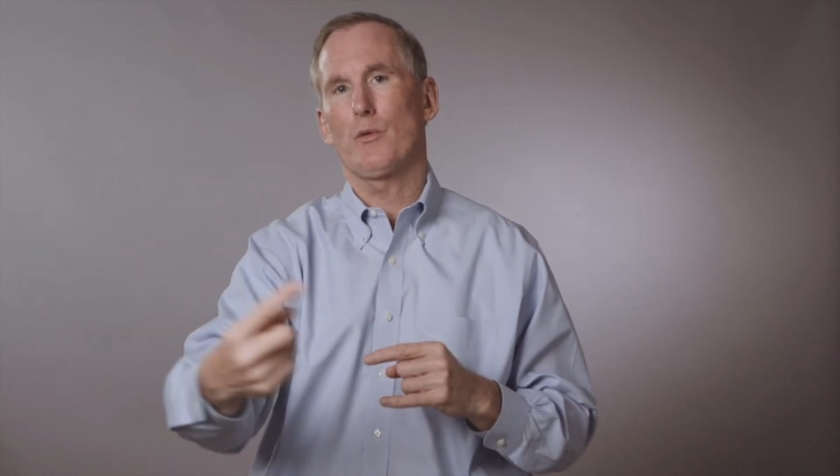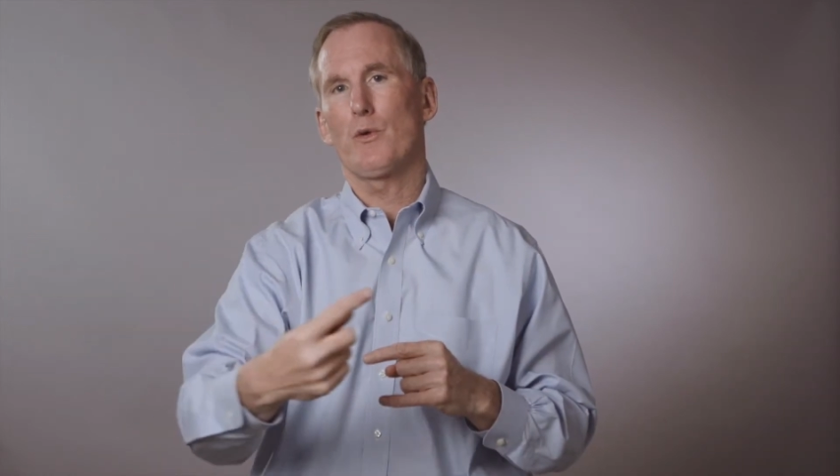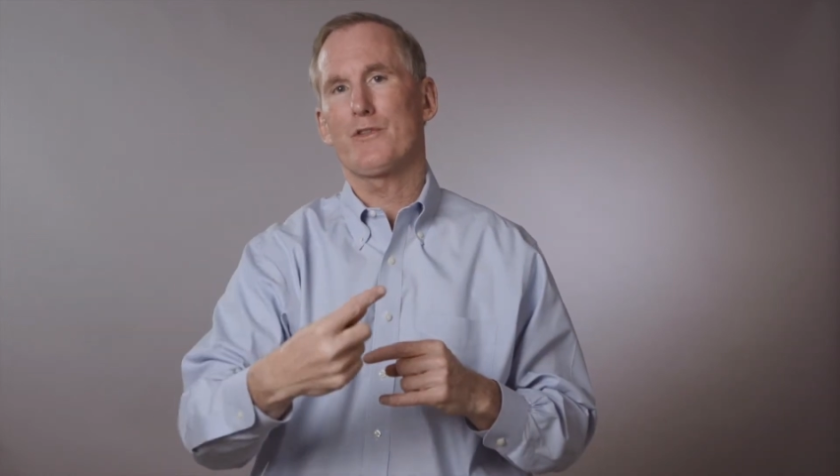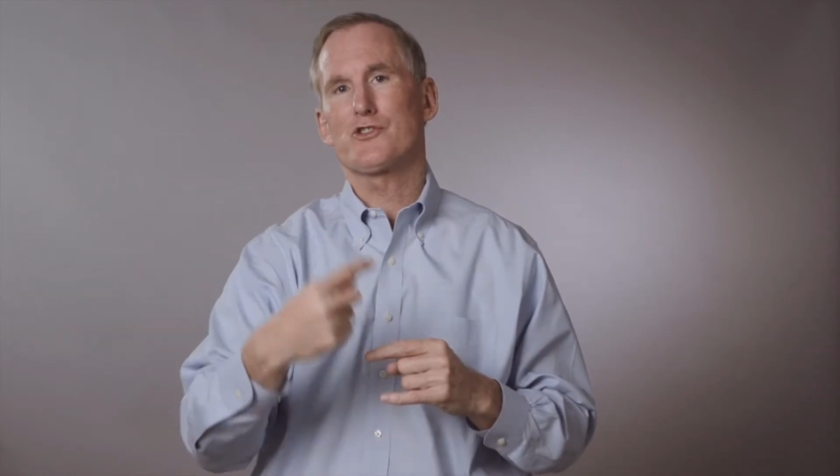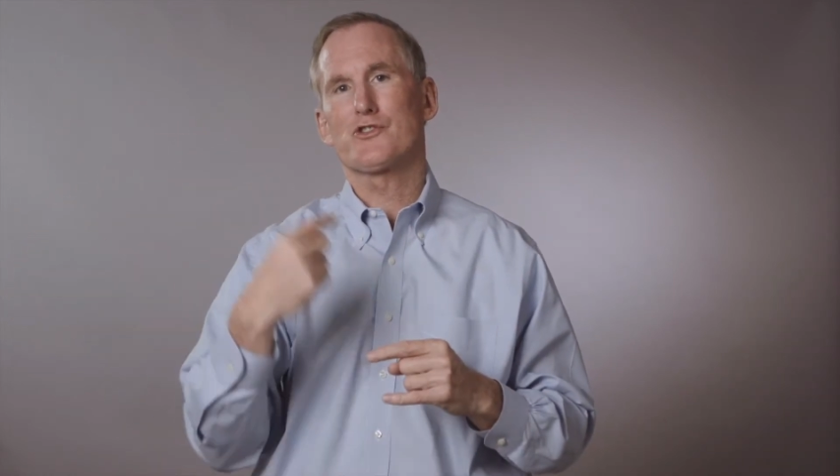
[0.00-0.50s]

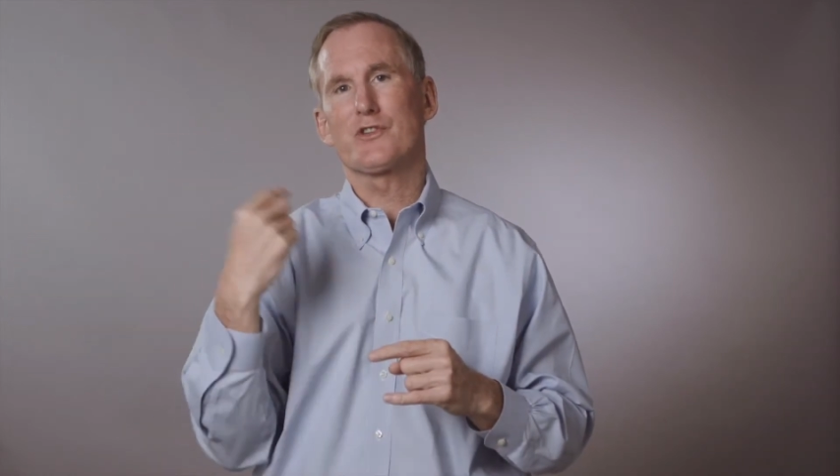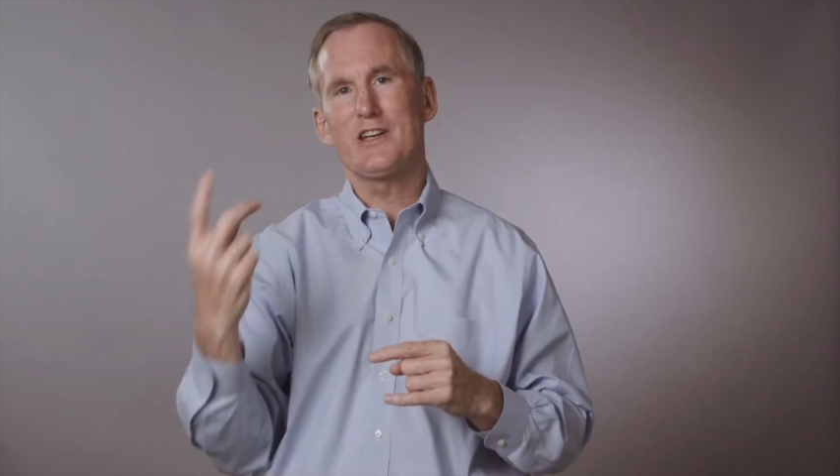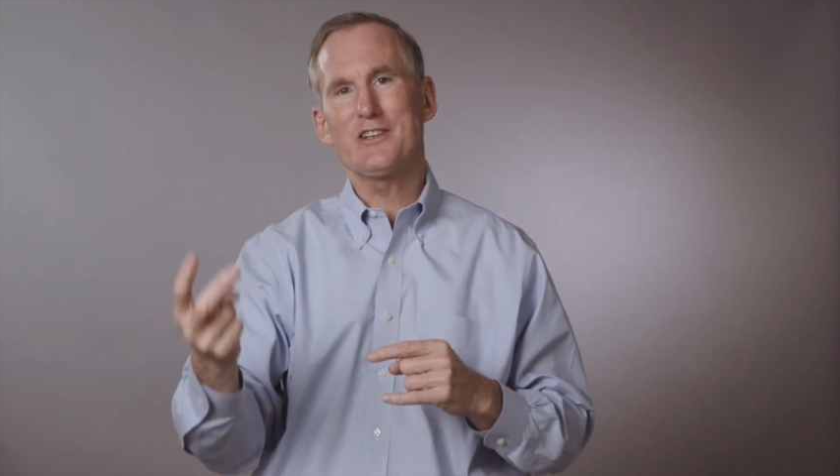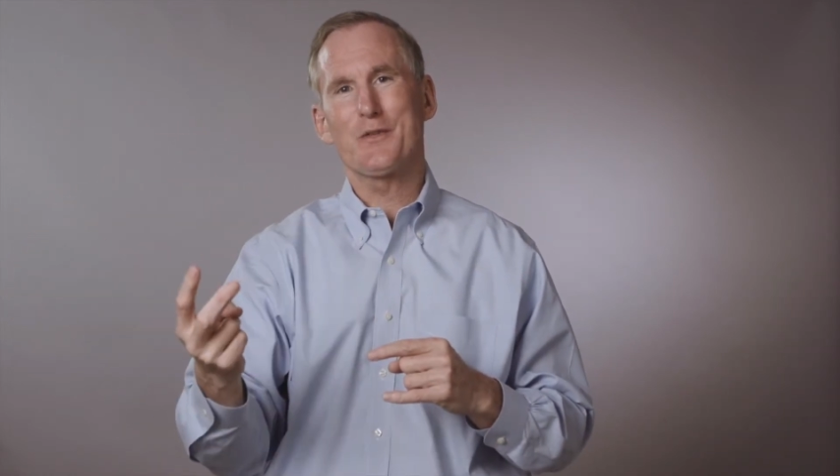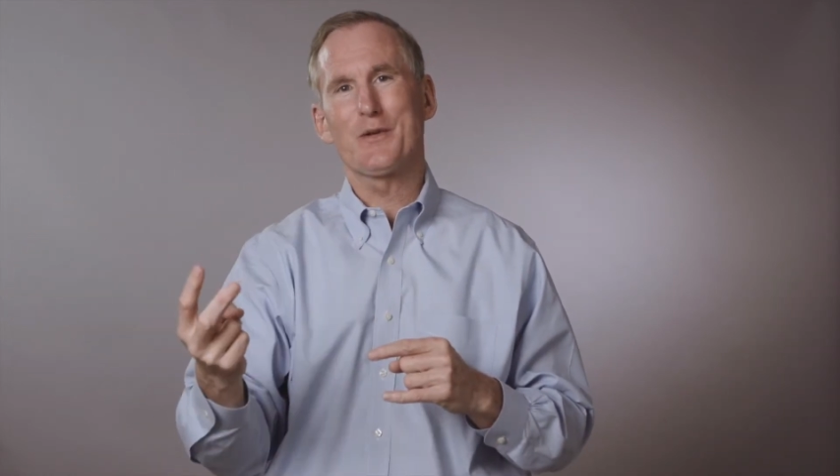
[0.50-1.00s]
with a
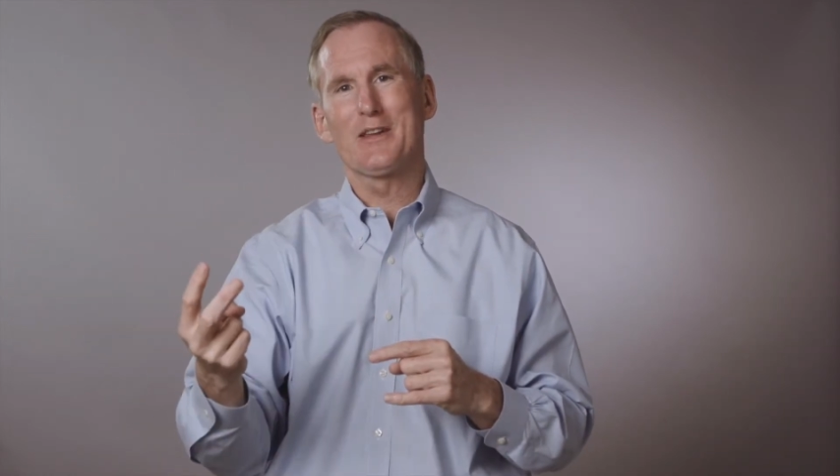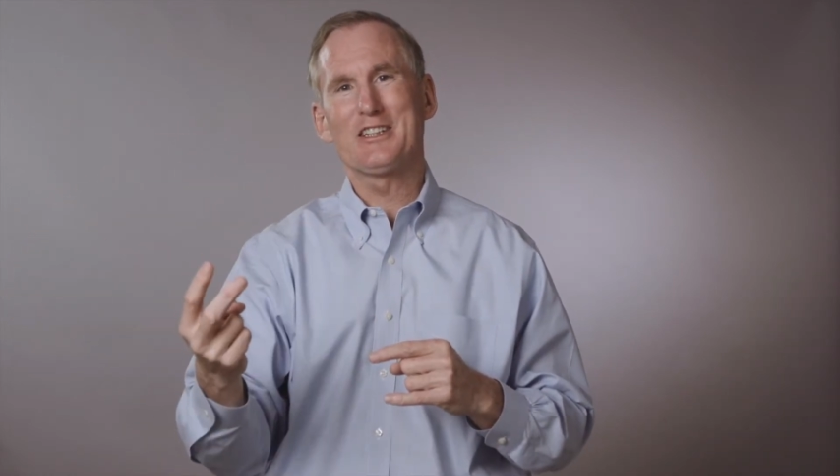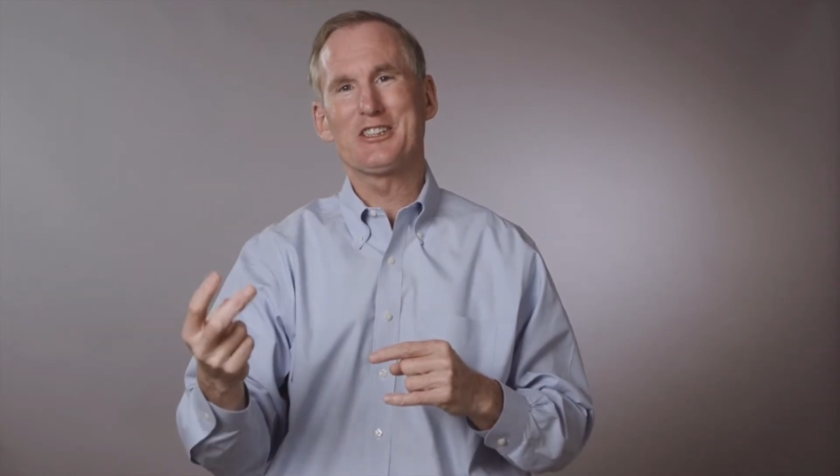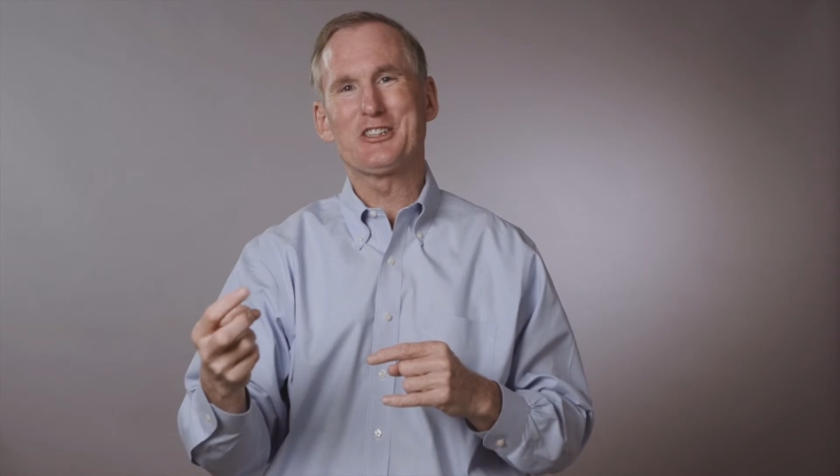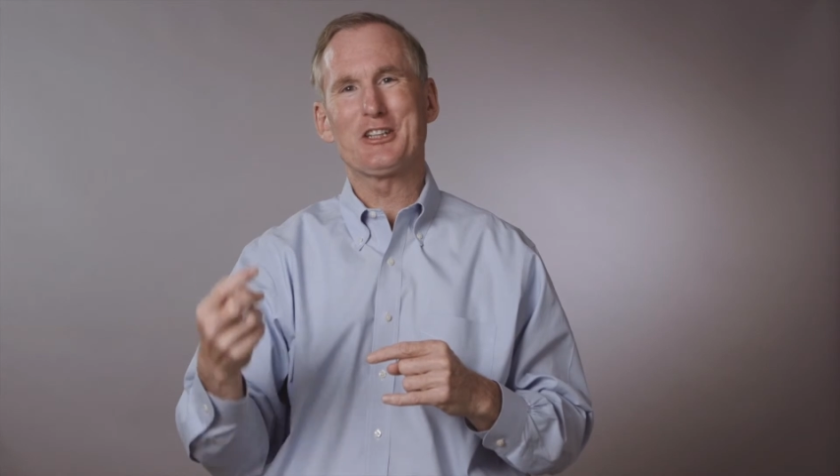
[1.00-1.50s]
strategic
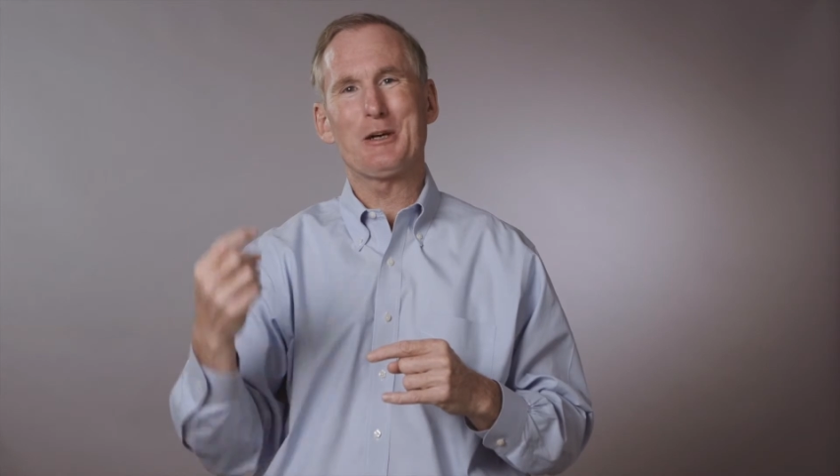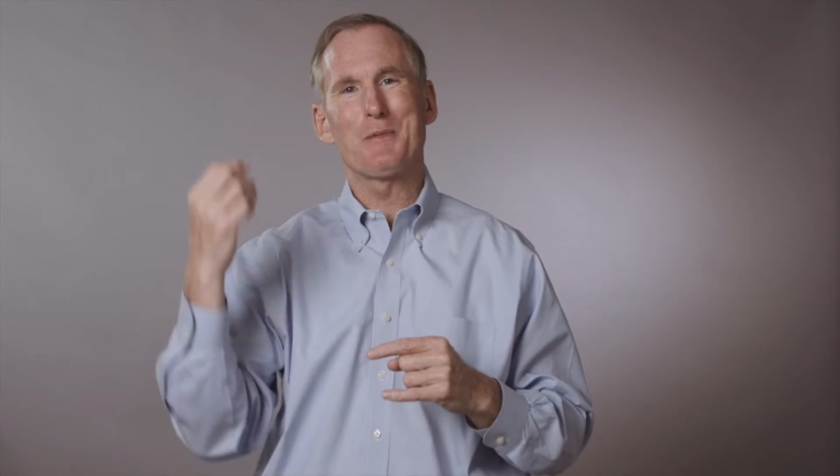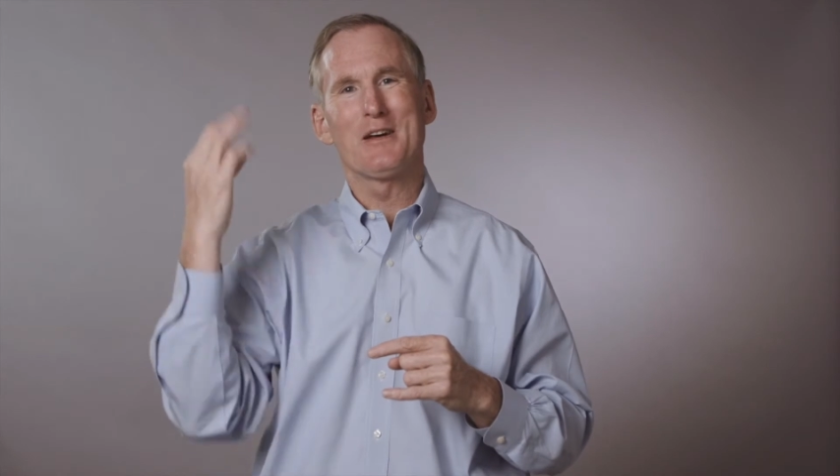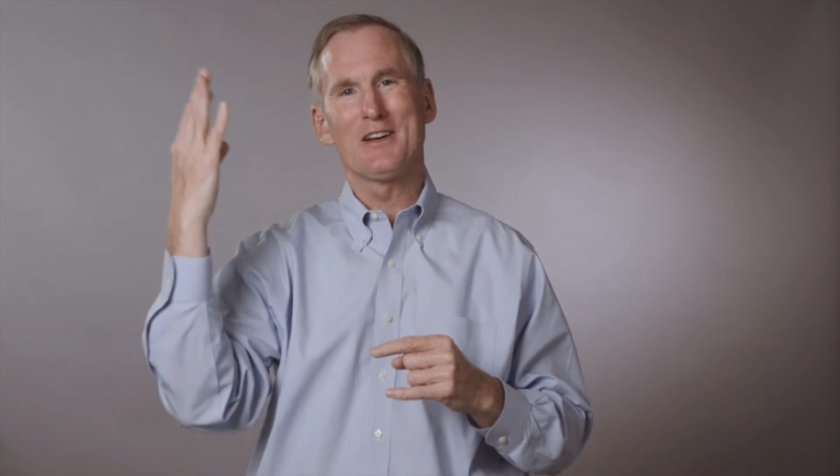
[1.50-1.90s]
relationship,